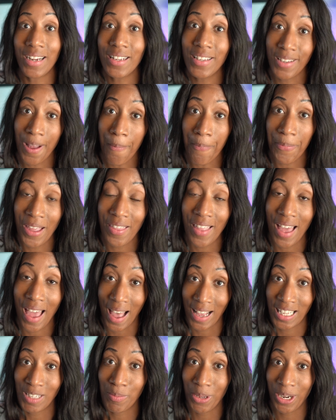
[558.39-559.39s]
is something that
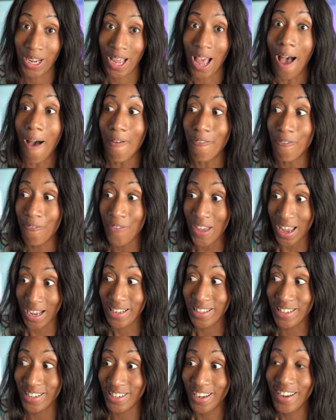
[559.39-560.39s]
has been
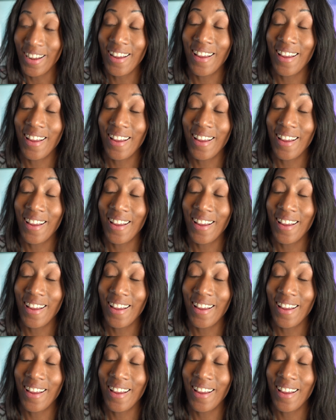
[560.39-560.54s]
fixed